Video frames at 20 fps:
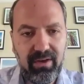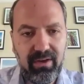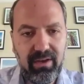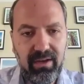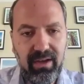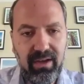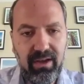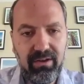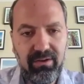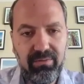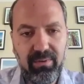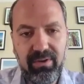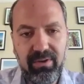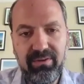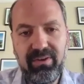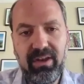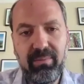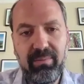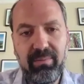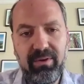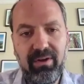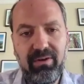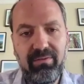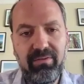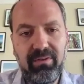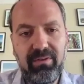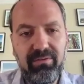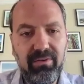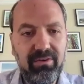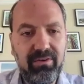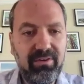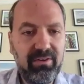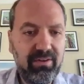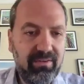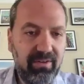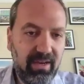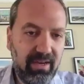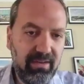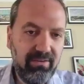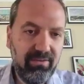How does one set up an office for
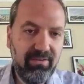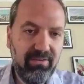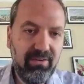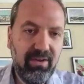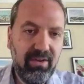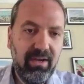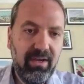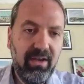success?